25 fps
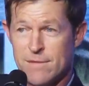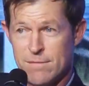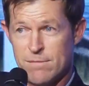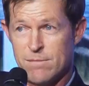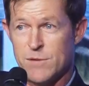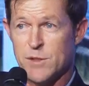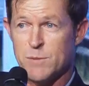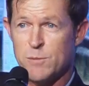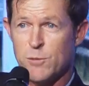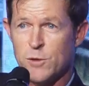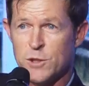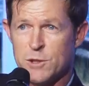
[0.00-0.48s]
The
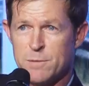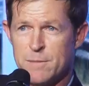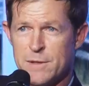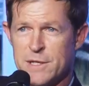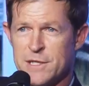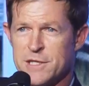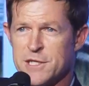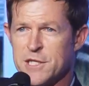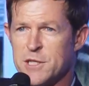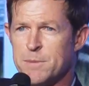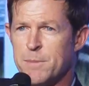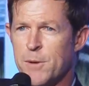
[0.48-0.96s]
sports
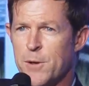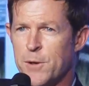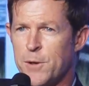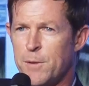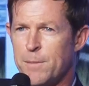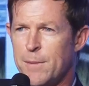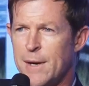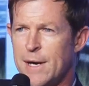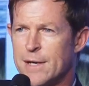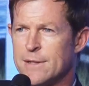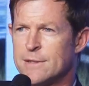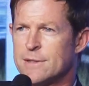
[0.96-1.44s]
minister spoke
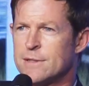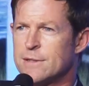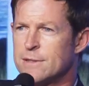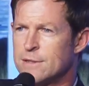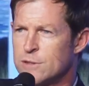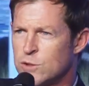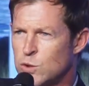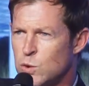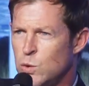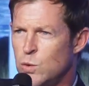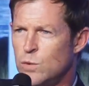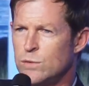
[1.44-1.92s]
about
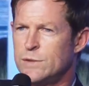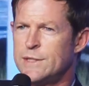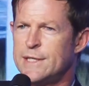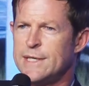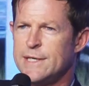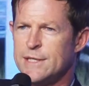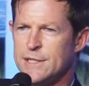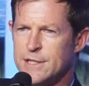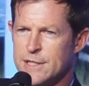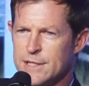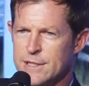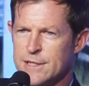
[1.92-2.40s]
school
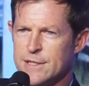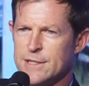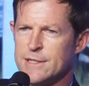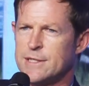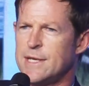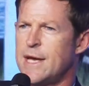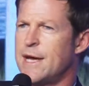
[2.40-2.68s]
teachers